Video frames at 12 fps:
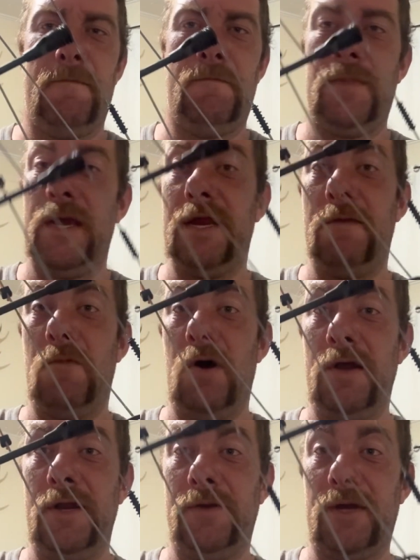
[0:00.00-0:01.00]
He didn't want
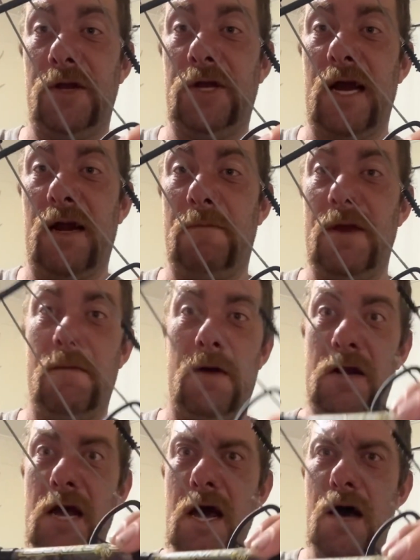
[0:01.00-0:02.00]
it, he was going to chuck it in the bin. I'm like,
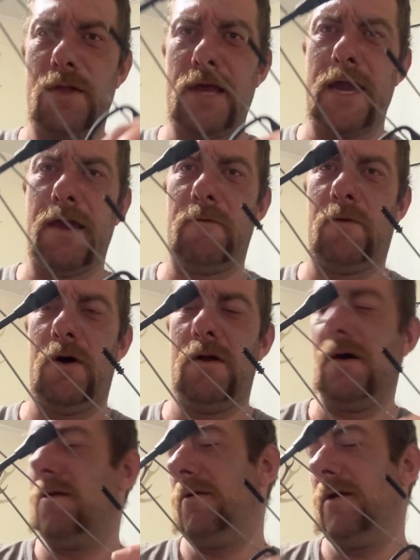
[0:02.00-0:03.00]
no, I'll take it, why not?